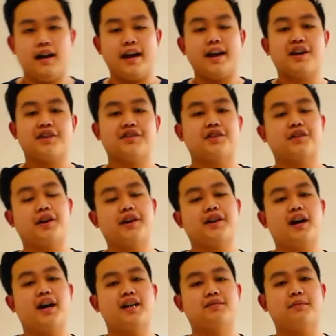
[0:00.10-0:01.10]
Hey, how's it
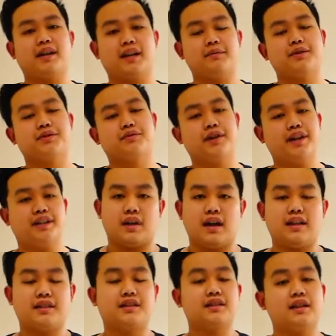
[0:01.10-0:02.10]
going, guys? My name is Ray,
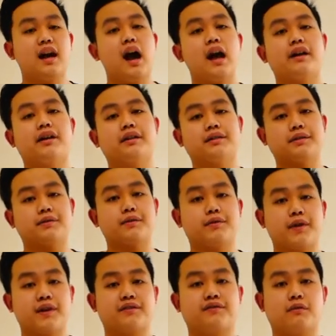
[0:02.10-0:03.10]
and today I got the
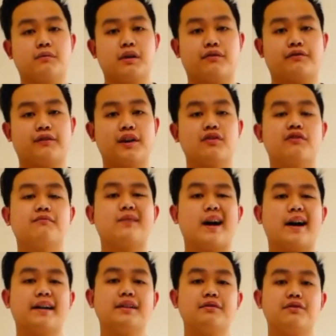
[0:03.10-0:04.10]
request from a friend of
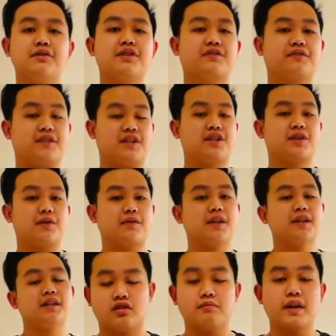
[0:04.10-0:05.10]
mine who is
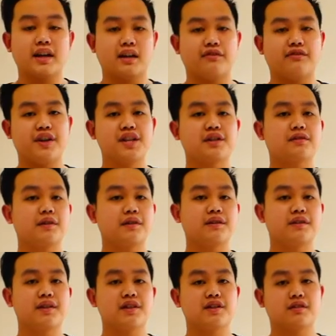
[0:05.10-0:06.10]
vegetarian to make a
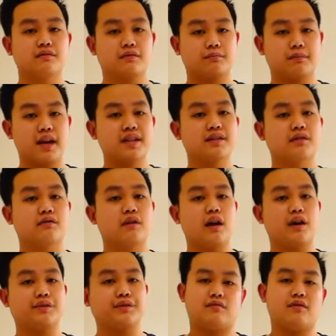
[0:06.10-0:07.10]
vegetarian dish based
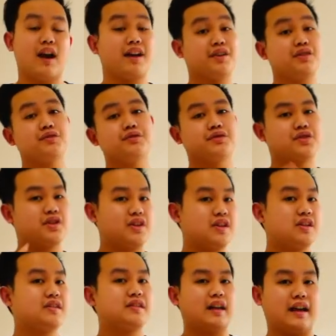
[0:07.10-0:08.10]
around ragu,
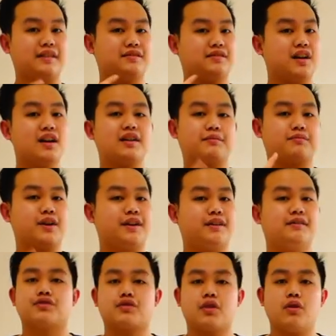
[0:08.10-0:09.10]
cheese and garlic
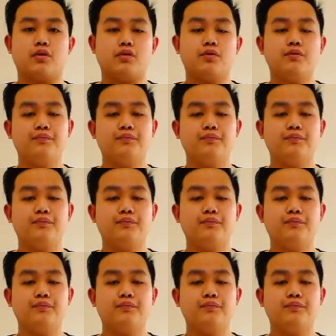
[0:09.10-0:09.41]
bread. So